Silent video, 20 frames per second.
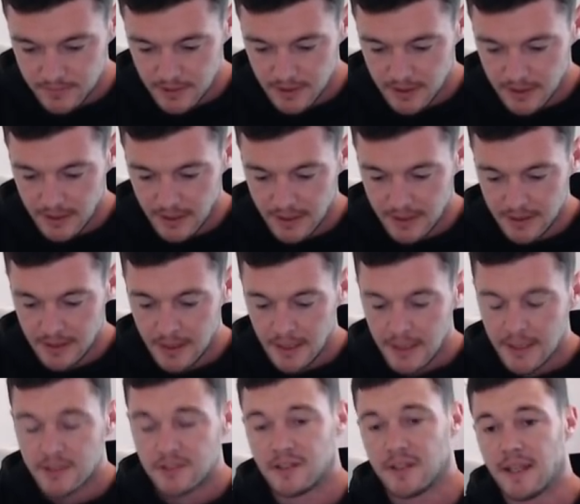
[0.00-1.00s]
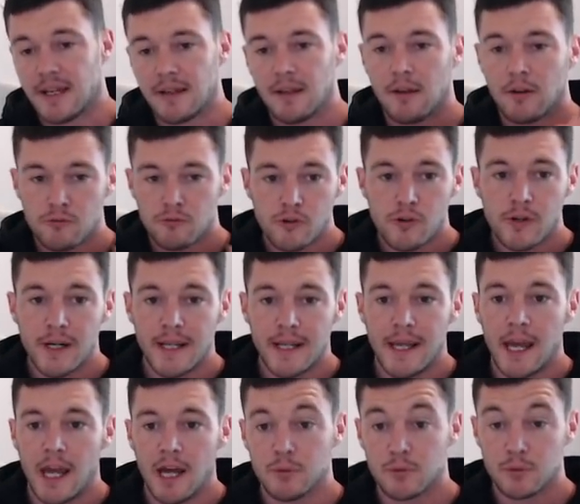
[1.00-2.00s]
Okay, so that really
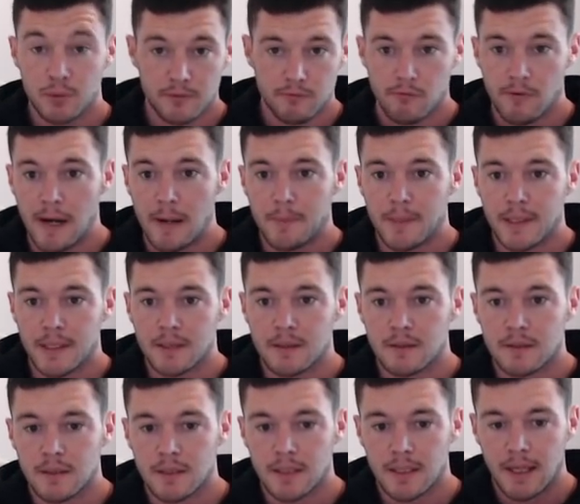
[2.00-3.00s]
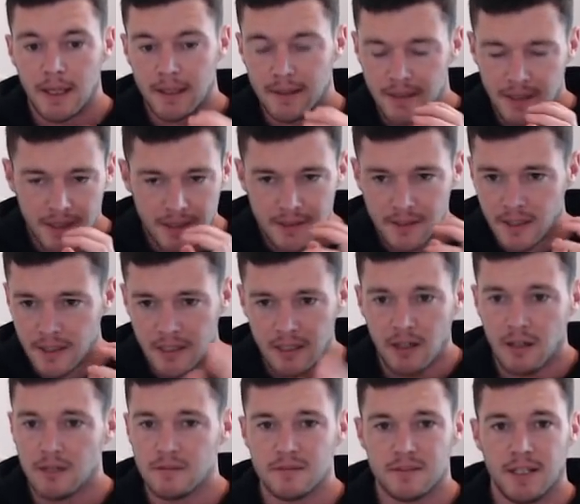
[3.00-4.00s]
helps with wrapping. Okay, and I
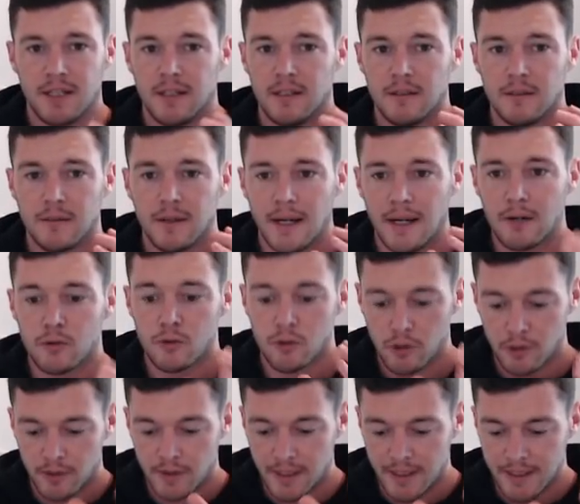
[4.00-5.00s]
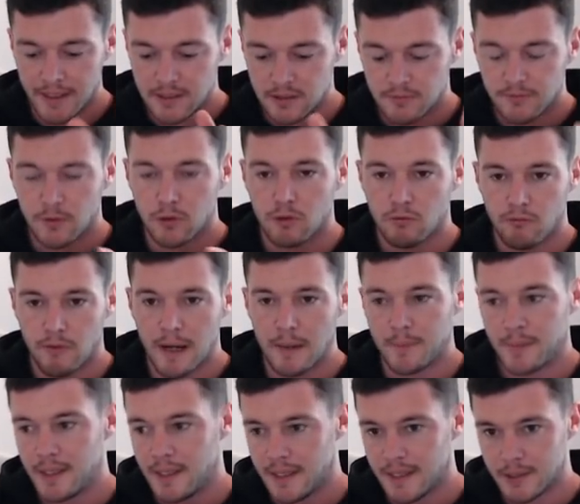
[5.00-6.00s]
can't tell you how good that is for
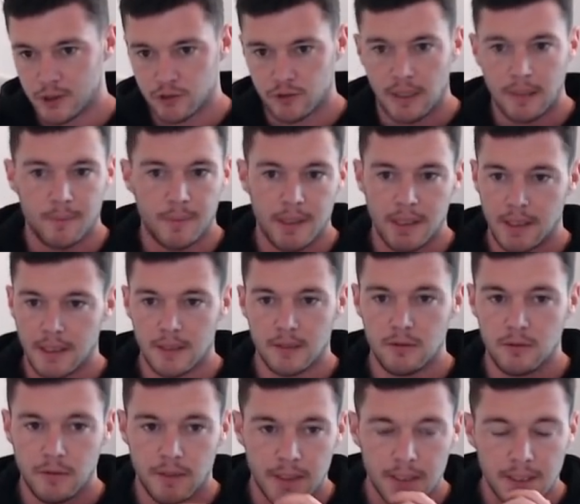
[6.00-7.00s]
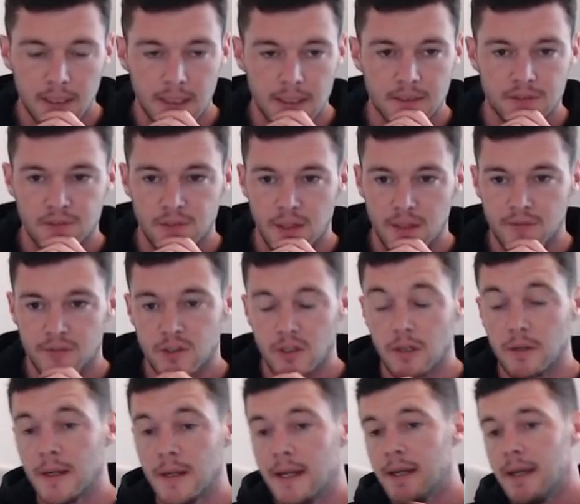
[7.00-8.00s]
wrapping and trapping and all that kind of stuff.
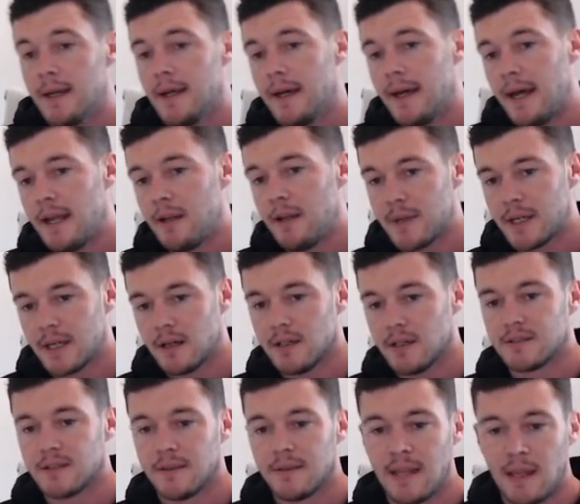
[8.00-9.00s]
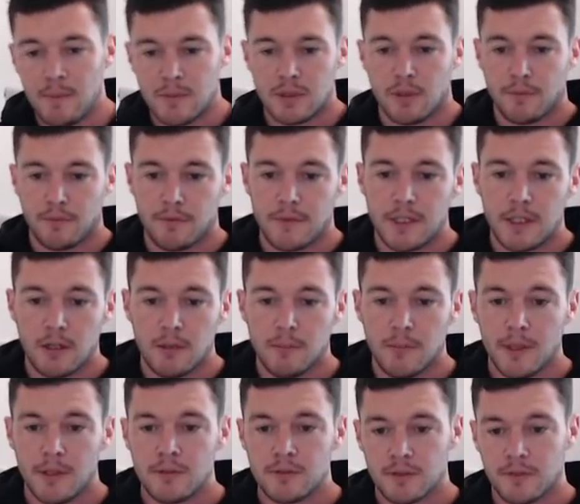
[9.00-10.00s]
So anyway guys, they're my top 3
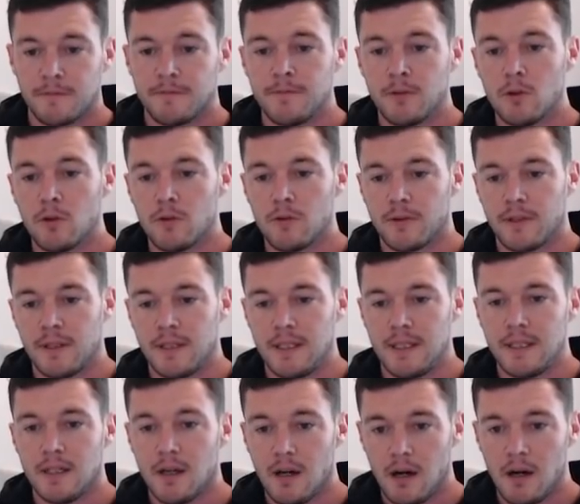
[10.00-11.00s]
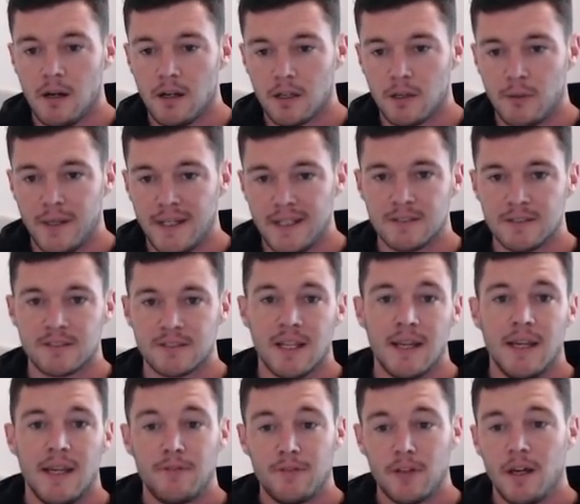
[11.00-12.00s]
combos for the Harlequins.
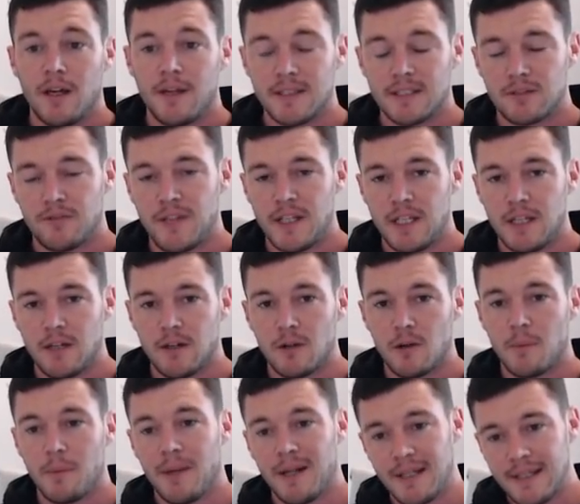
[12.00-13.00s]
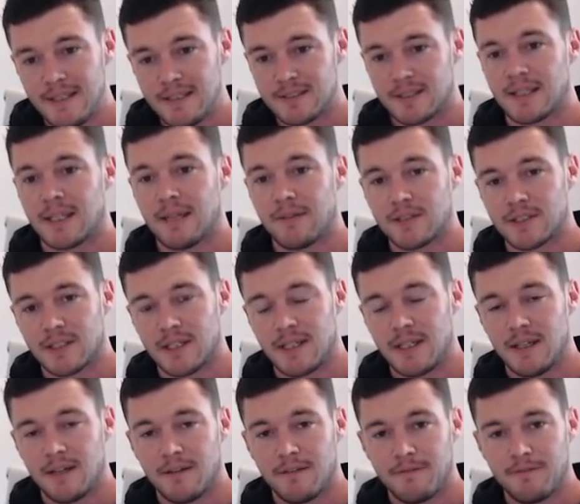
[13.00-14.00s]
If you like this video, please give us
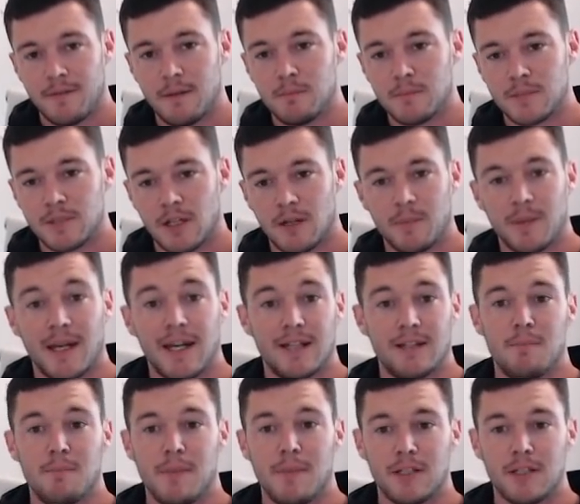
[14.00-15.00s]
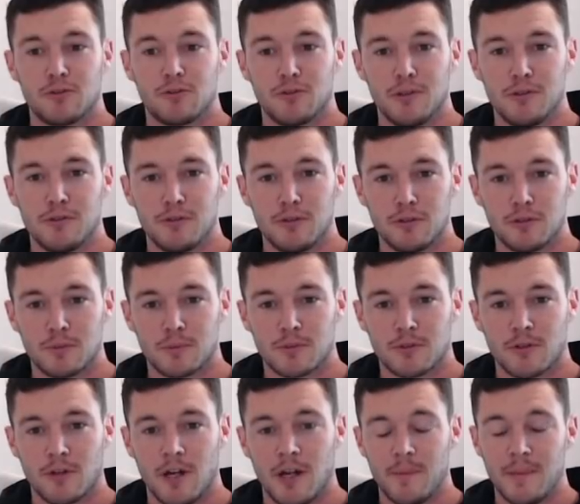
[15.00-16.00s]
a thumbs up and make sure you do
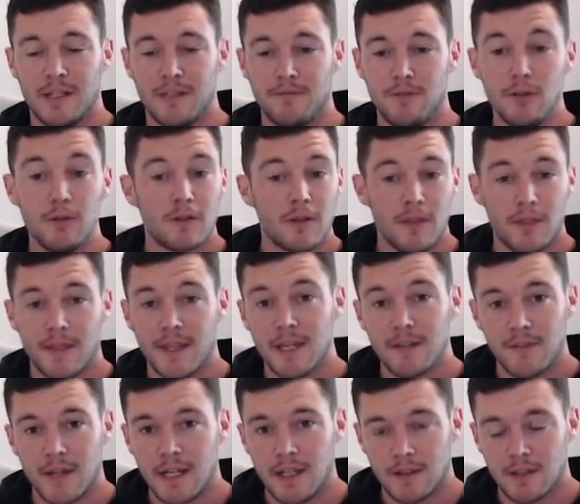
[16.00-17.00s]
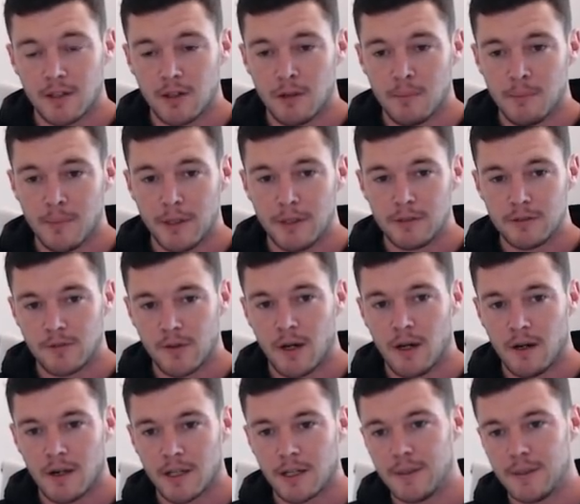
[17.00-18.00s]
subscribe. And if you can think of any other combos for
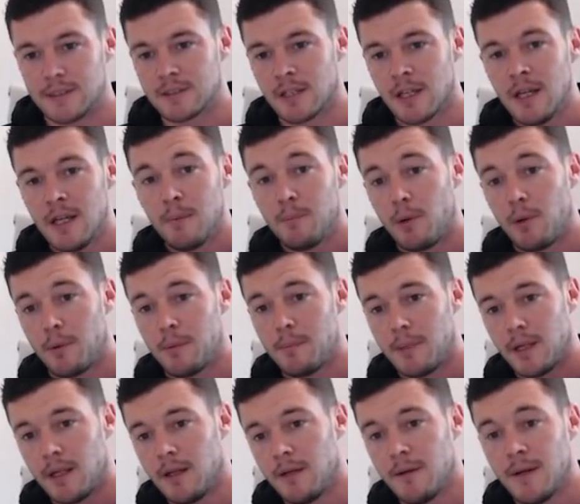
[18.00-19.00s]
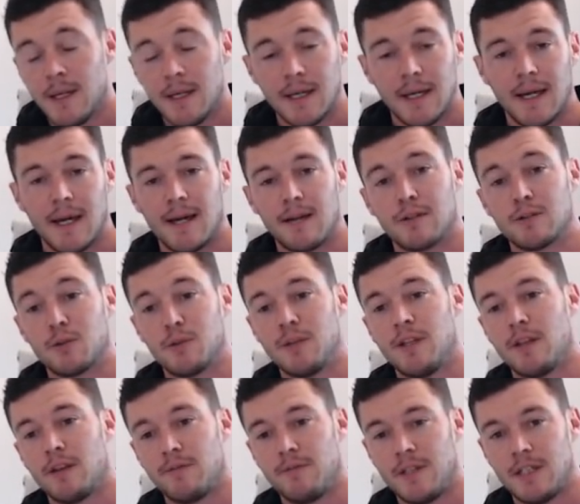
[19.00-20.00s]
Harlequins, pop them below and I'll do
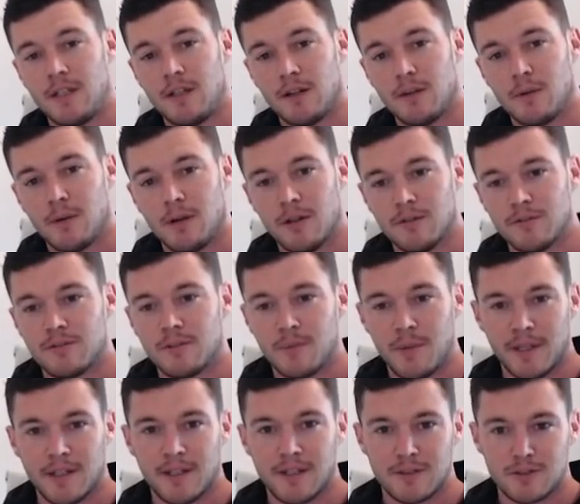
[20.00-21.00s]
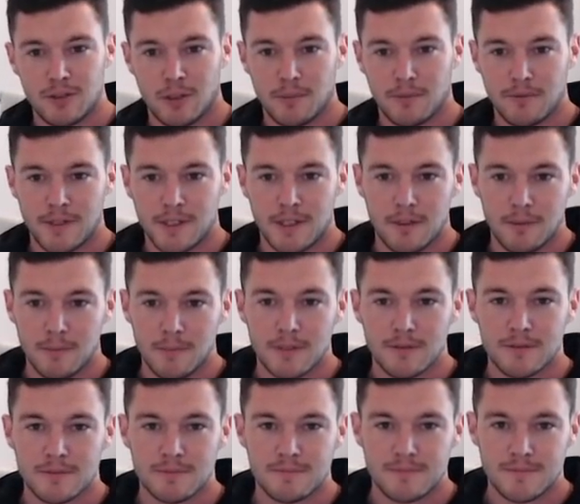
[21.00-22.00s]
another video on some other top 3
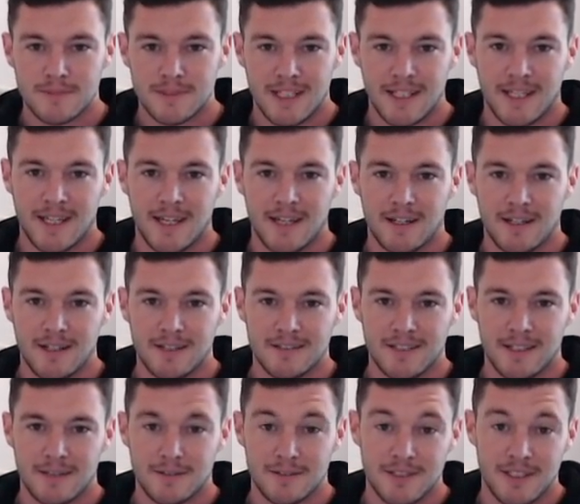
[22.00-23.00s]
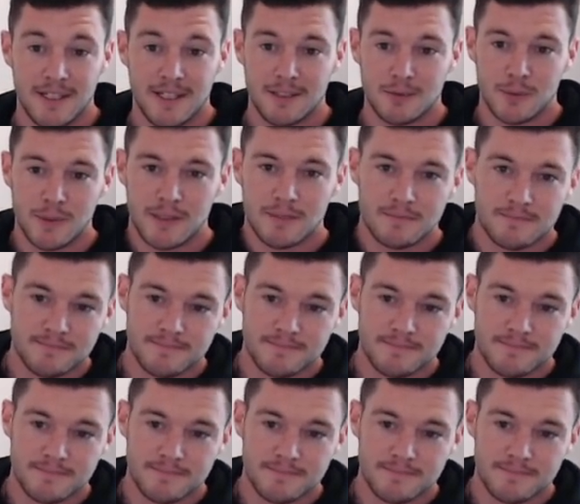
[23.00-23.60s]
combos. Take care guys, and I'll see you next week.